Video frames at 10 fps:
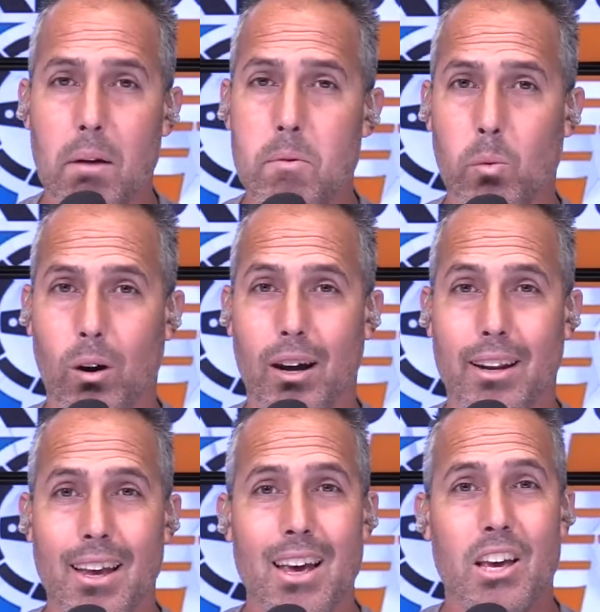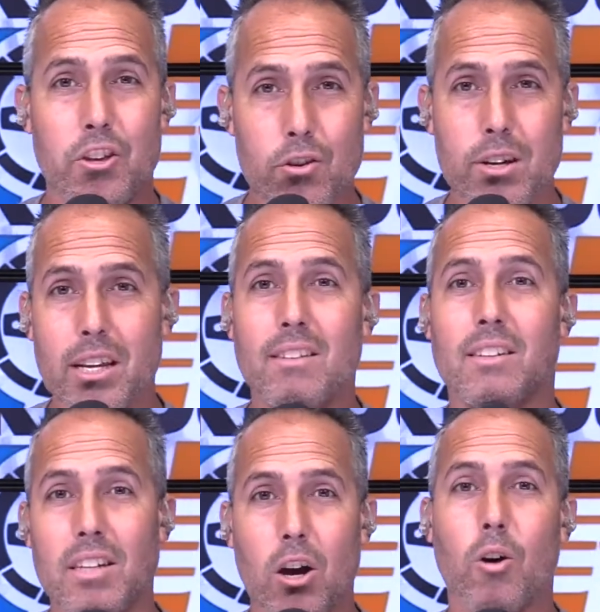Number one, you need
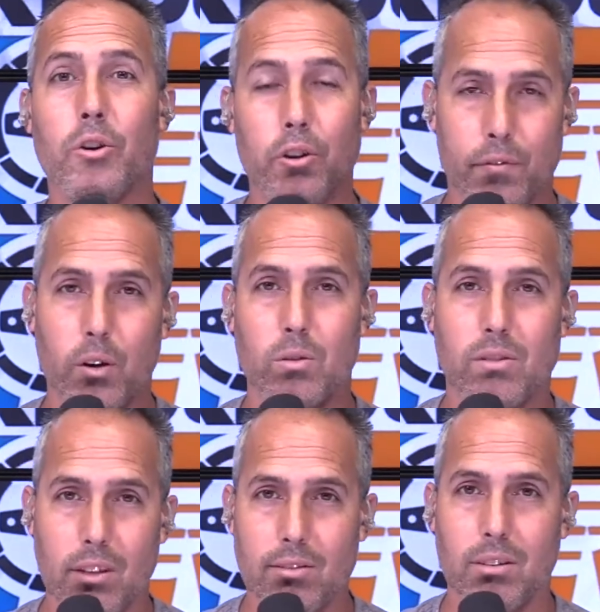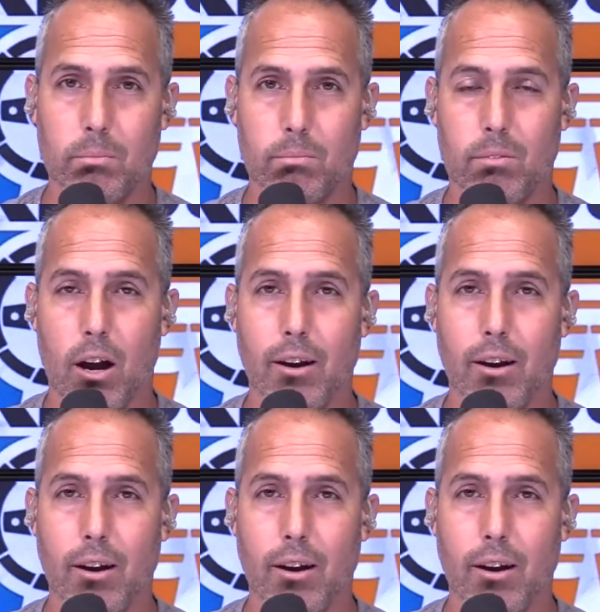to know your phone system.